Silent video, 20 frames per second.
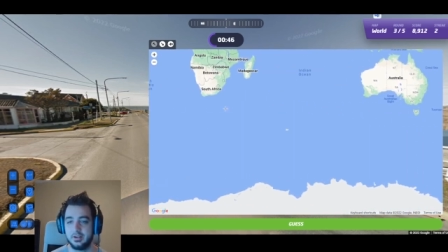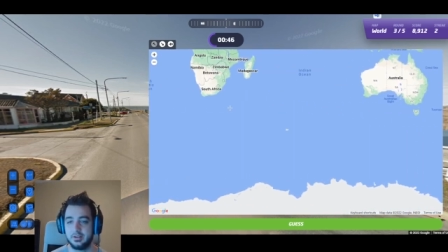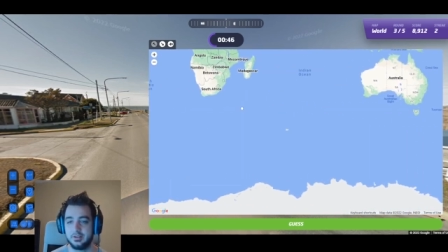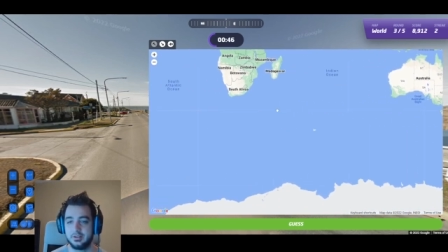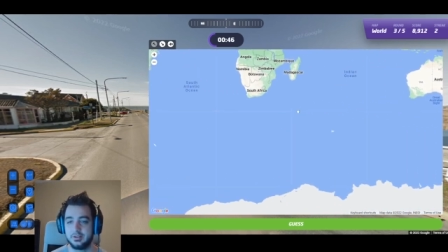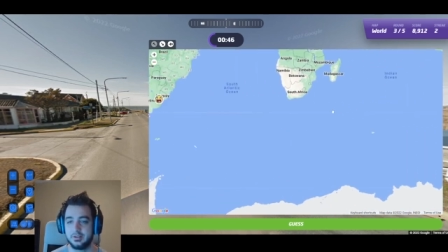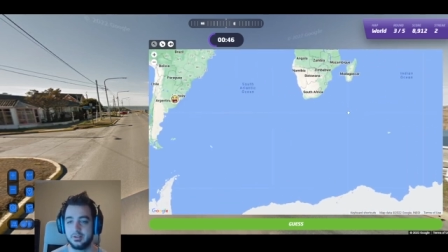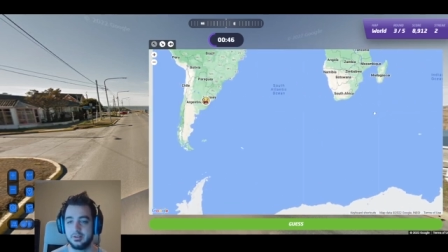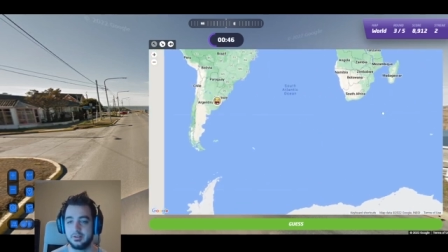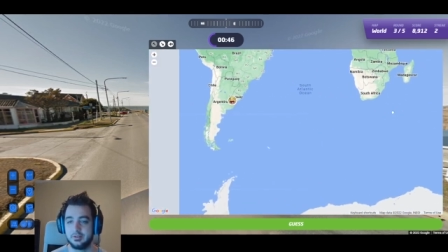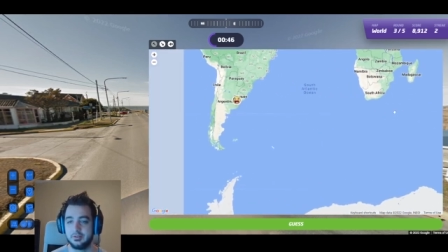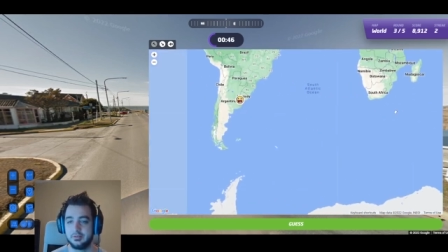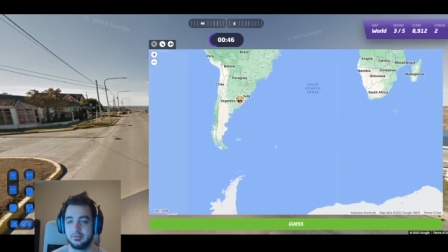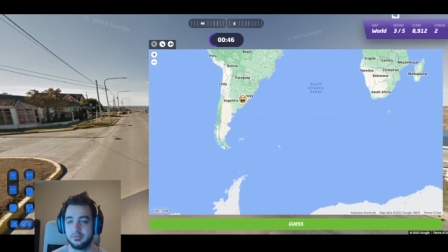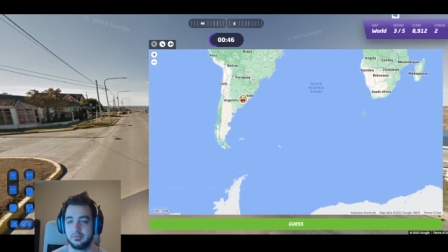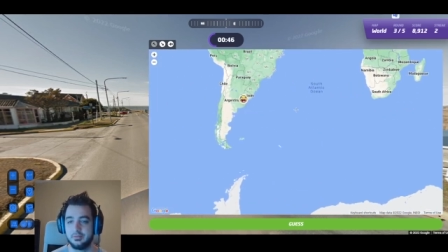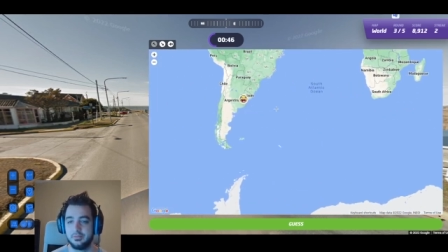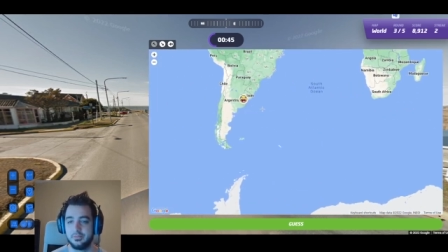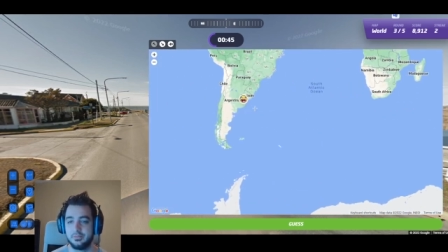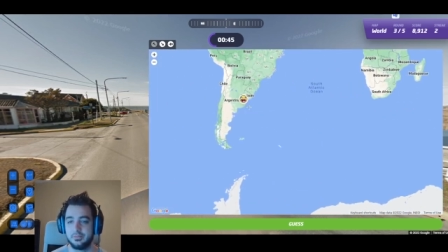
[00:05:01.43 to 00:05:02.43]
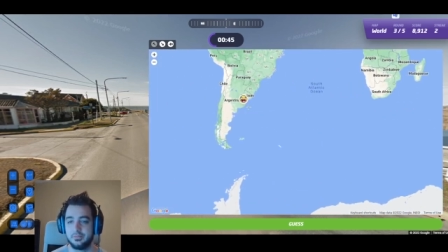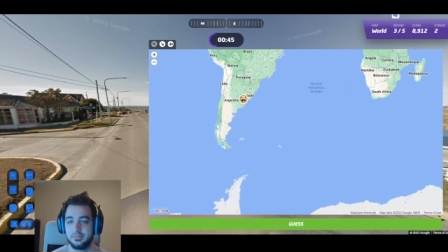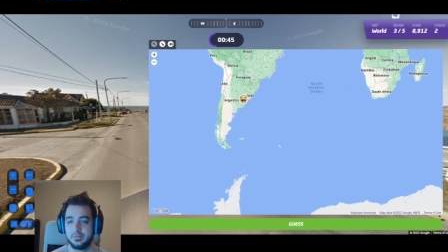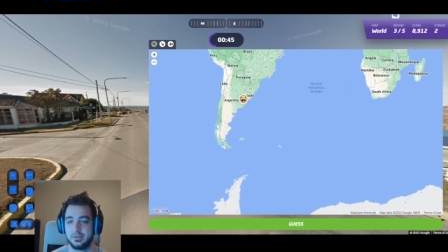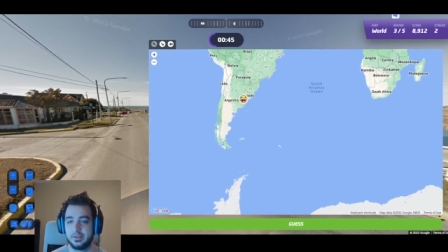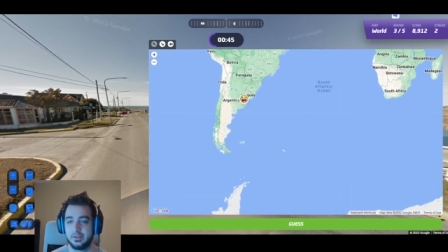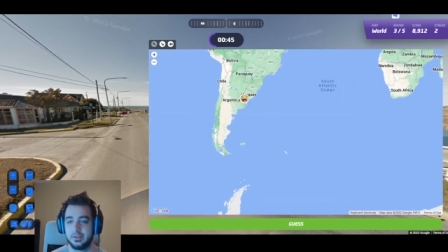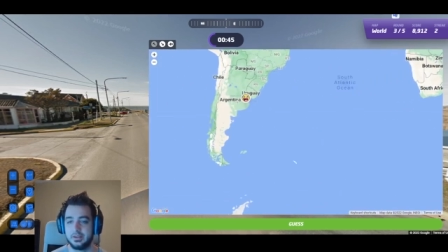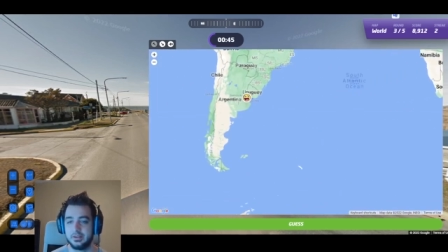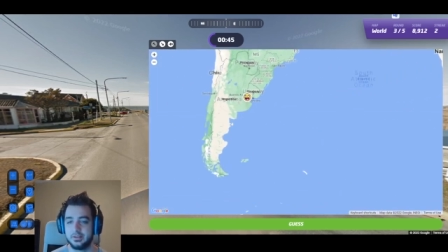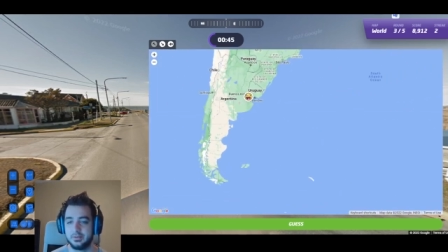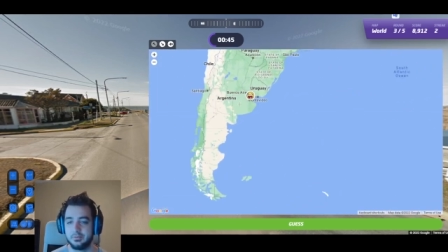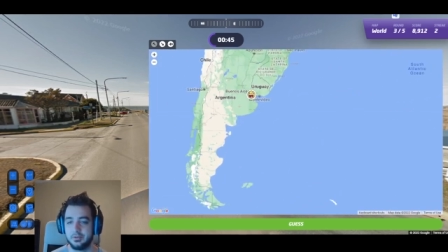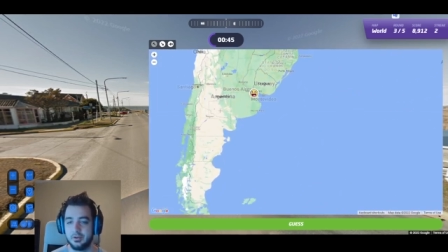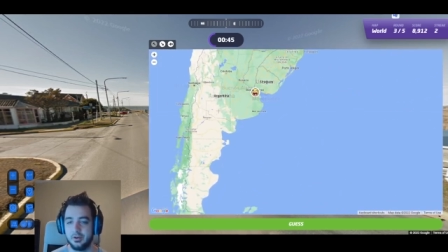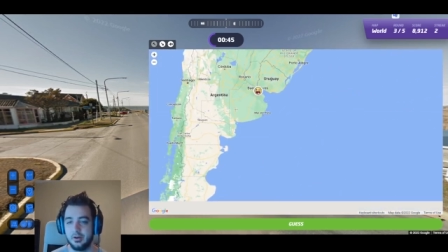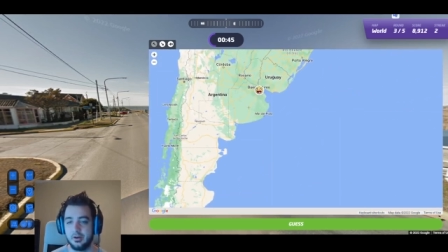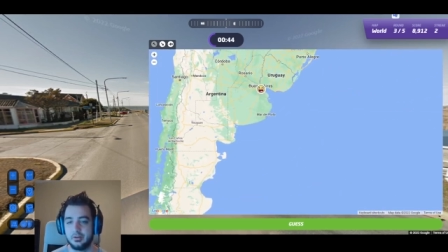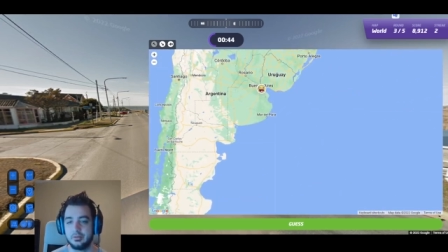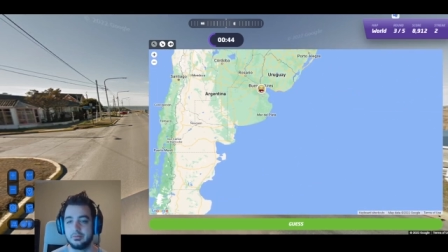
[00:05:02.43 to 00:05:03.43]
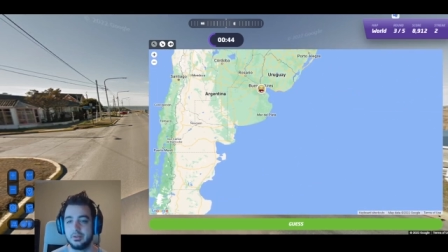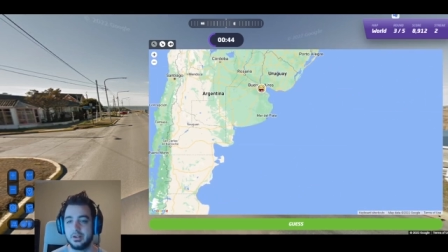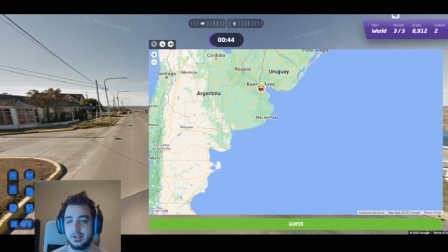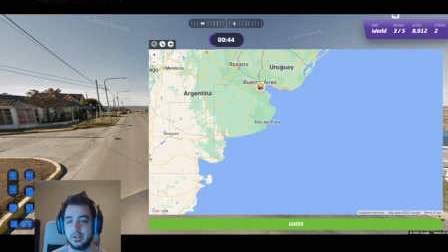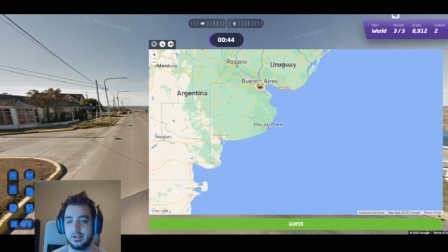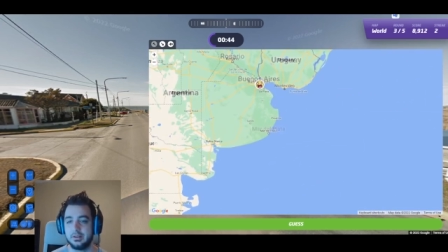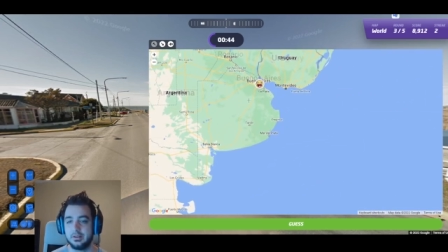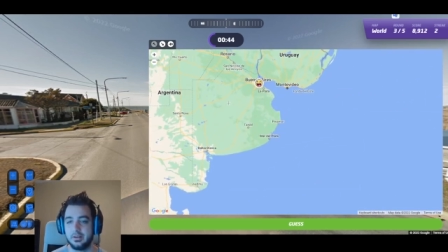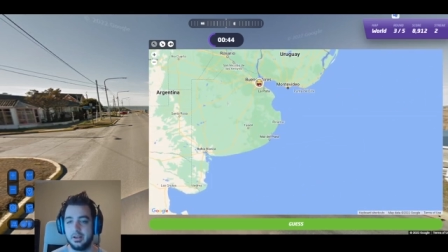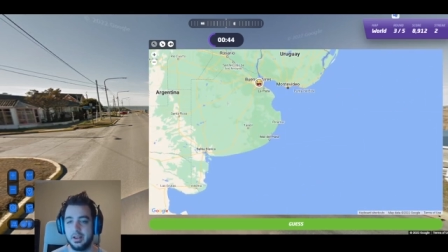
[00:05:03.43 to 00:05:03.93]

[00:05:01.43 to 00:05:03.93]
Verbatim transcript: So this we're already